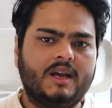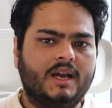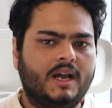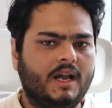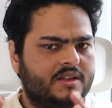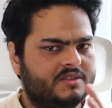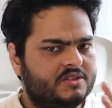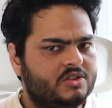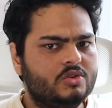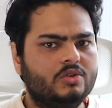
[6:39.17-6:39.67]

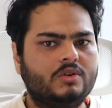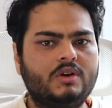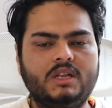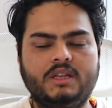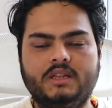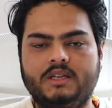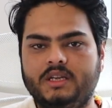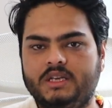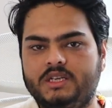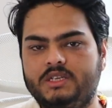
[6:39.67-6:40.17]
I'll see you all
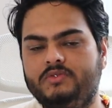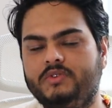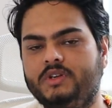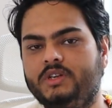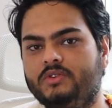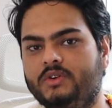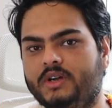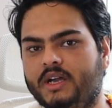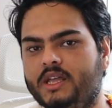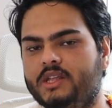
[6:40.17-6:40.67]
in the next
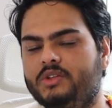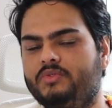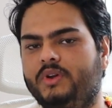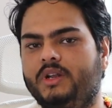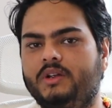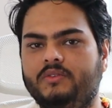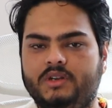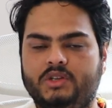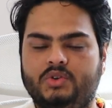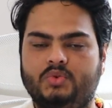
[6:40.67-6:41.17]
video, guys.
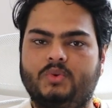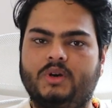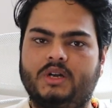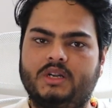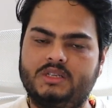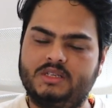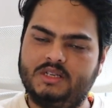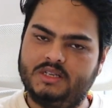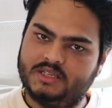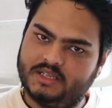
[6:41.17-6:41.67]
Wherever you are,
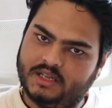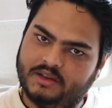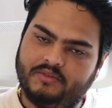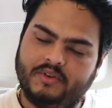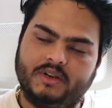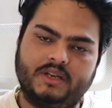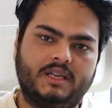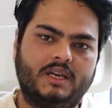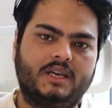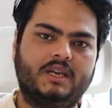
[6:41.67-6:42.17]
stay safe
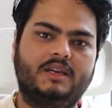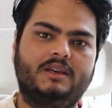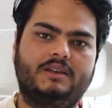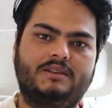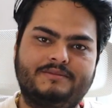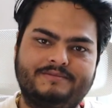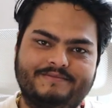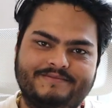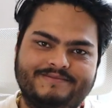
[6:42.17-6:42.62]
and take care.